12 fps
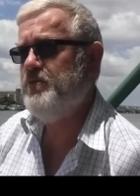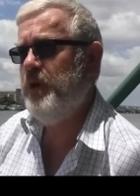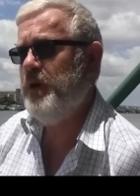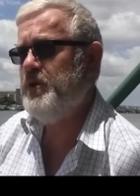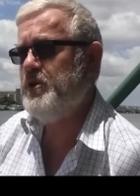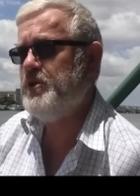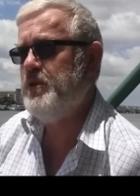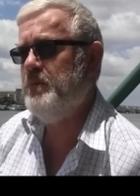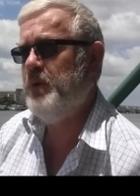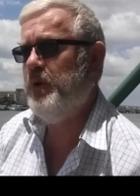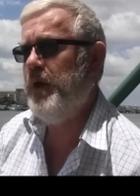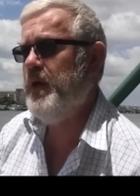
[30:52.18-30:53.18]
really just the
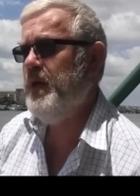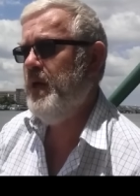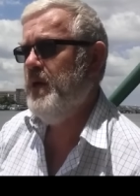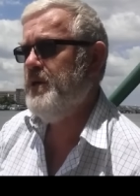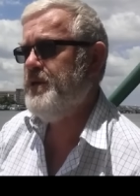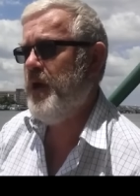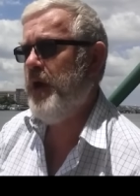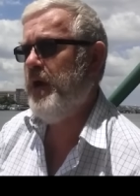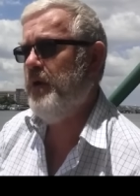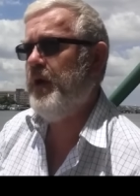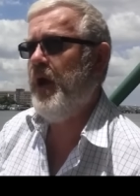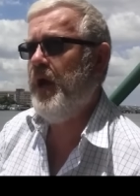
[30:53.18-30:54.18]
body saying,
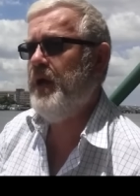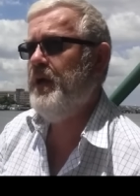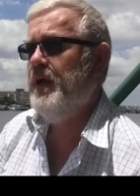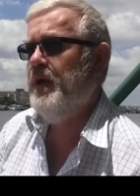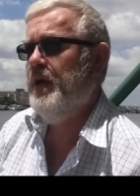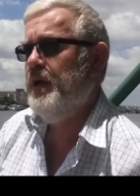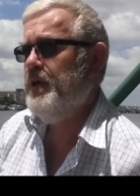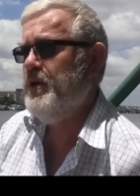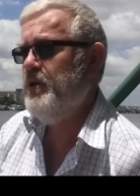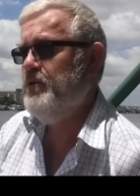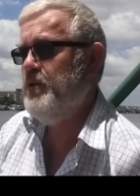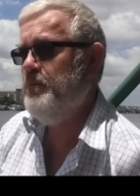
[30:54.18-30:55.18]
okay,
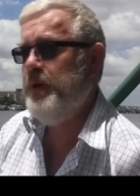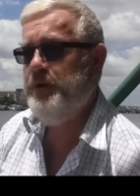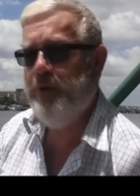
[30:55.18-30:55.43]
you, you've been